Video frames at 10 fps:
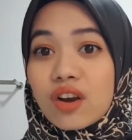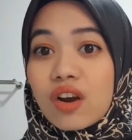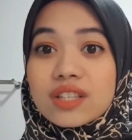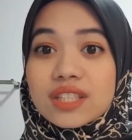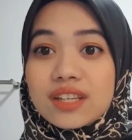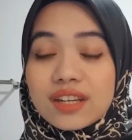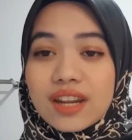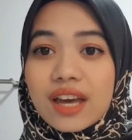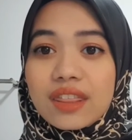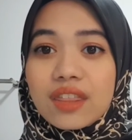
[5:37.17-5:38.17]
causing the
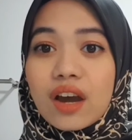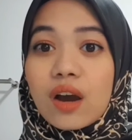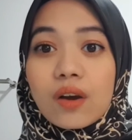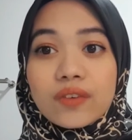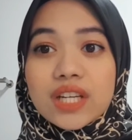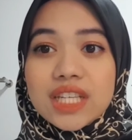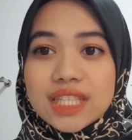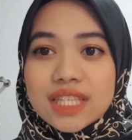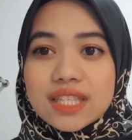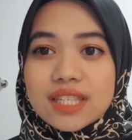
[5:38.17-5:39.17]
death of the
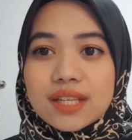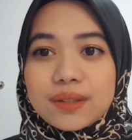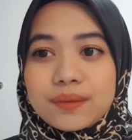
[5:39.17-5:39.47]
disease.